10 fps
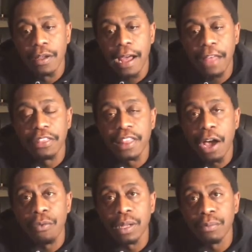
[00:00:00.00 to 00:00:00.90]
After
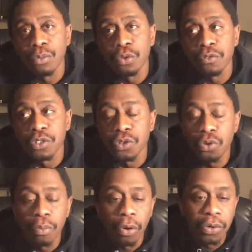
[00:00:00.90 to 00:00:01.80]
that, we moved to
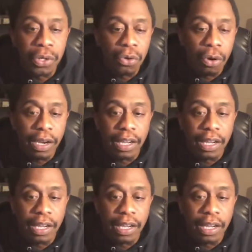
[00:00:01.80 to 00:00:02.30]
Newburgh, New York.